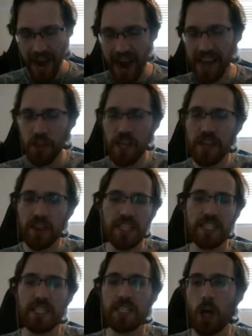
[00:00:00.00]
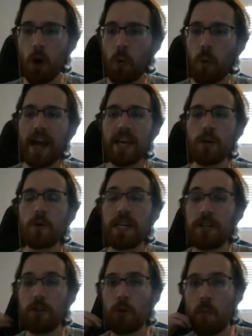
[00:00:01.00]
think this is a way you
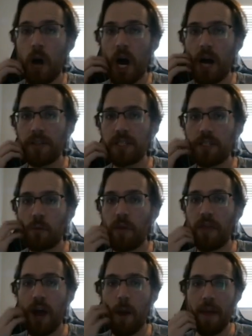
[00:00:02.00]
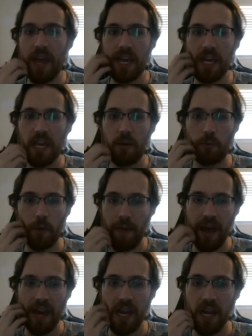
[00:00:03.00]
can do moths without making it
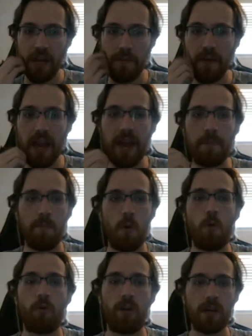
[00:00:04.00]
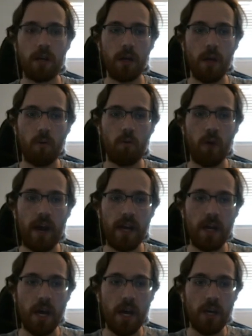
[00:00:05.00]
repetitive and boring, right?
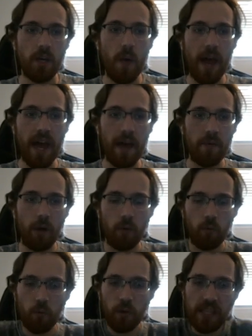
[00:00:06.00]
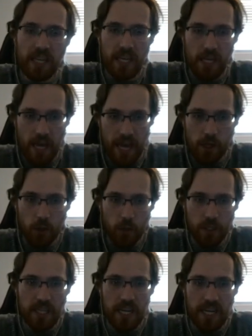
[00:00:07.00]
You have a really
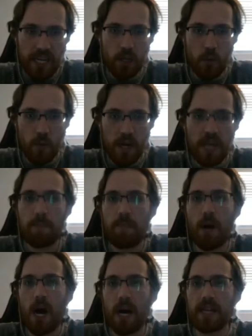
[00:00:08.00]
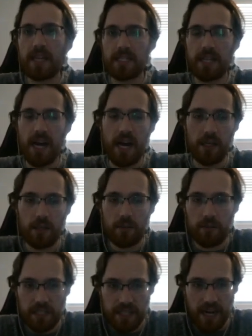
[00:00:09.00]
interesting and unique body that's kind
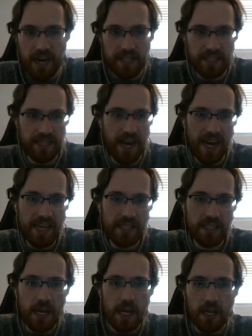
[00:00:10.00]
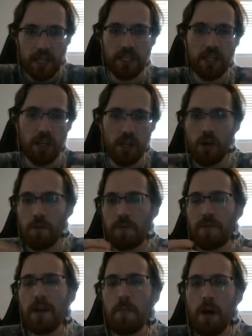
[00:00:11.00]
of tight. Because, you know,
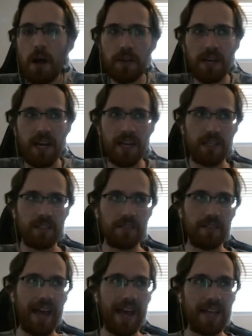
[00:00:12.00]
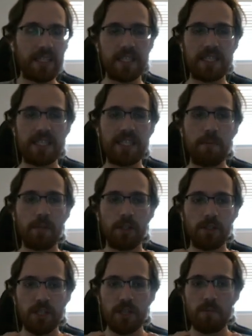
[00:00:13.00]
Venomoth kind of has a
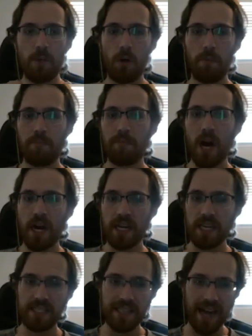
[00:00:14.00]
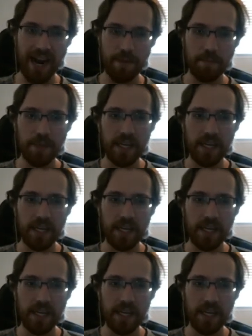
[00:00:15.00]
similar small body type.